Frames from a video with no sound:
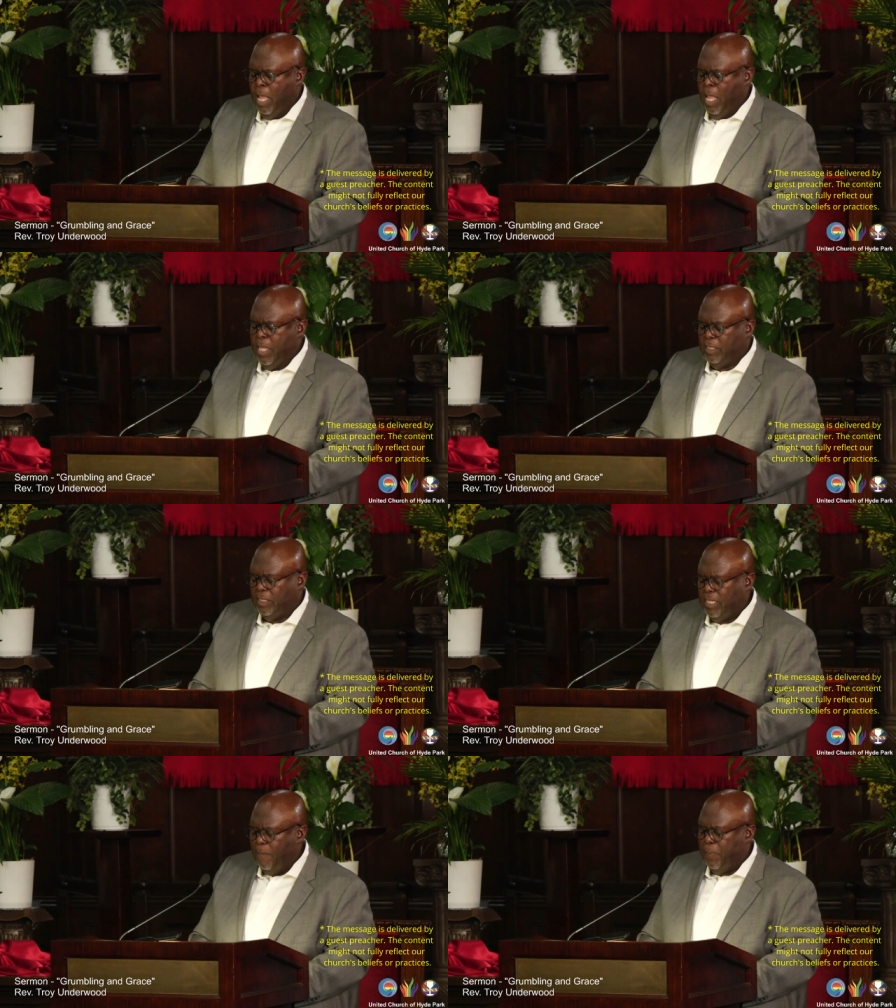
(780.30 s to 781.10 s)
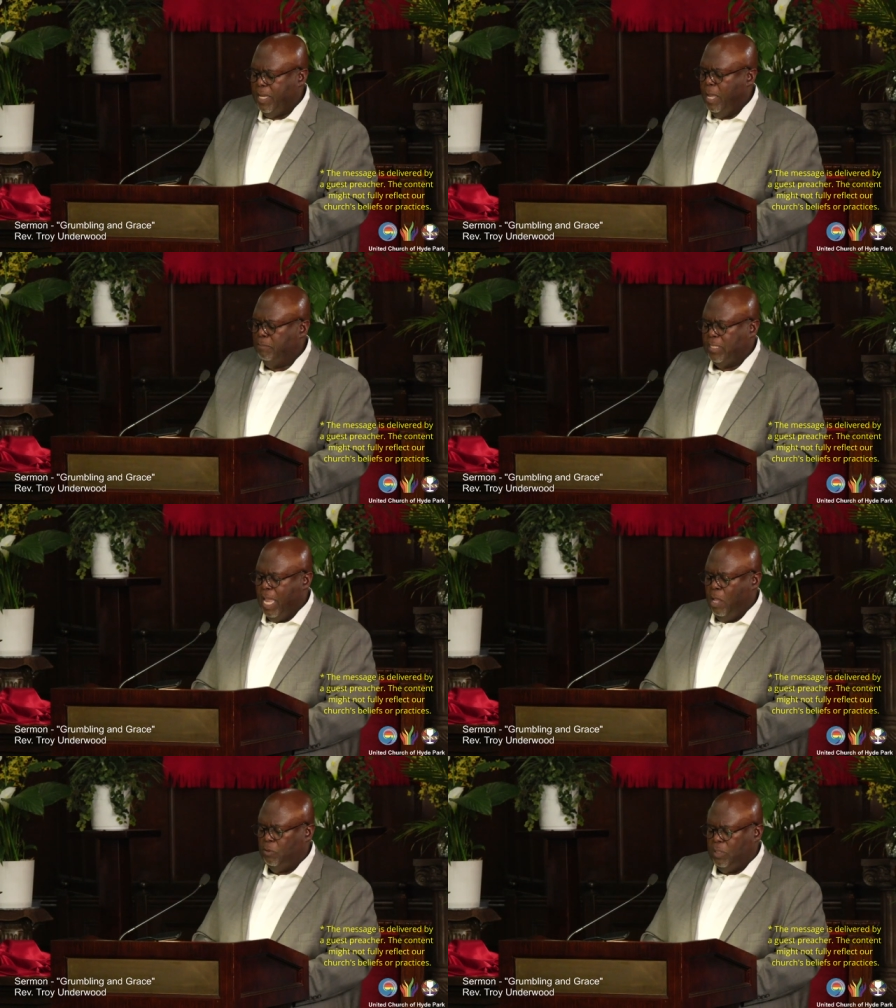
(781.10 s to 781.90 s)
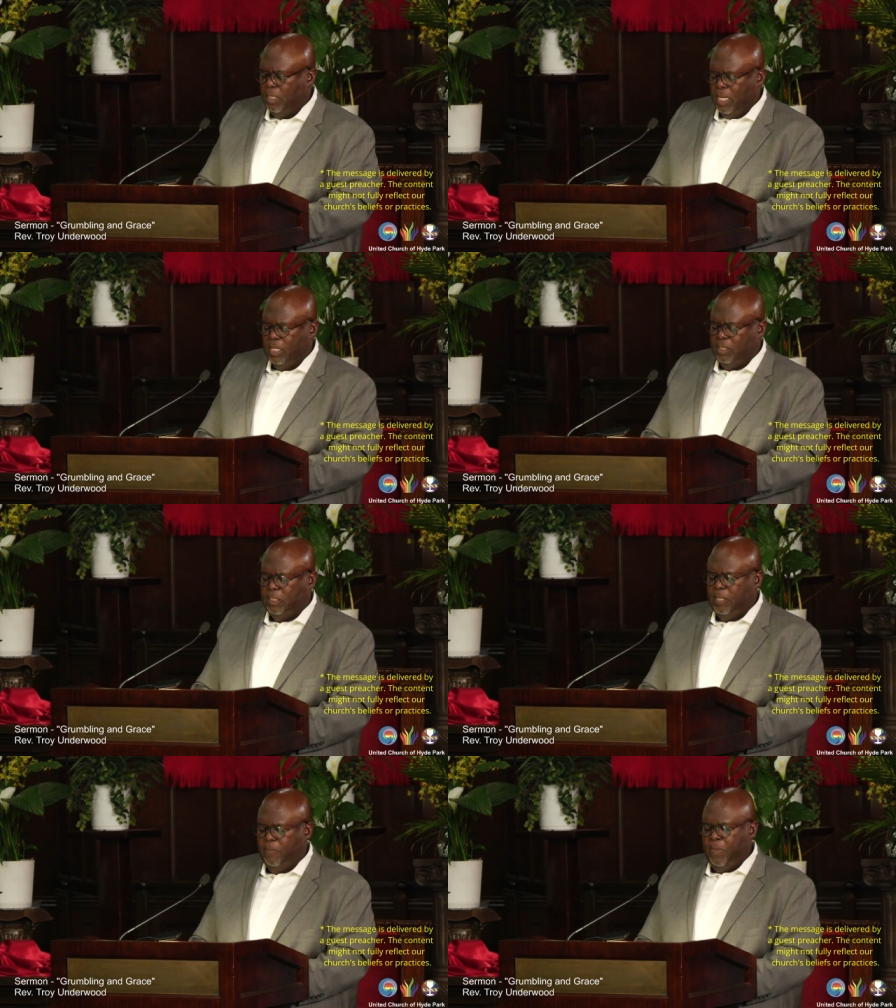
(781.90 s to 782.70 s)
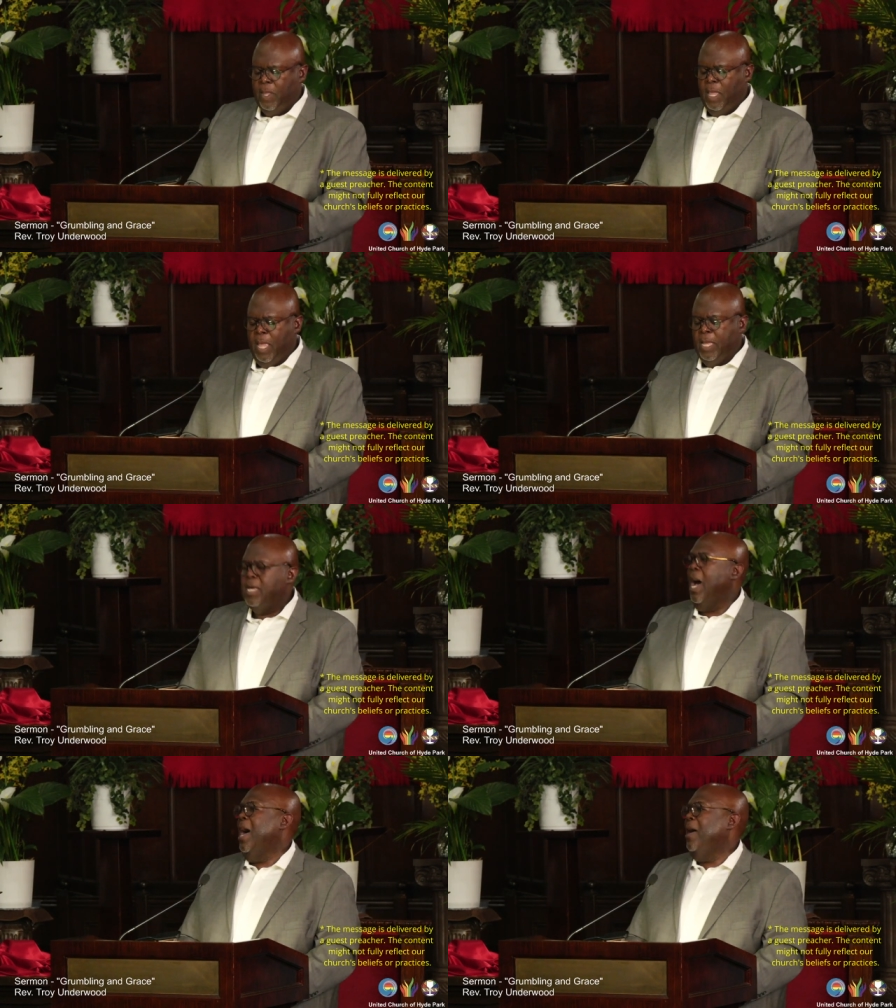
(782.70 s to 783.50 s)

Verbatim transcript: that simply comes down to this God